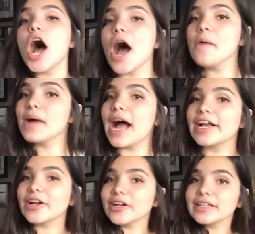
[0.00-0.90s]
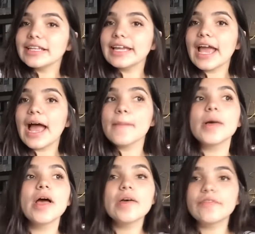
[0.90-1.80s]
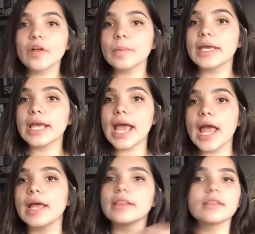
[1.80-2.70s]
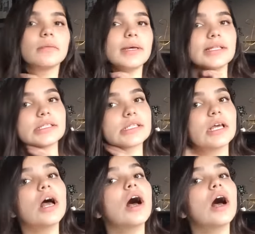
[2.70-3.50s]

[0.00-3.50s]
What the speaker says: I currently am filming in the midst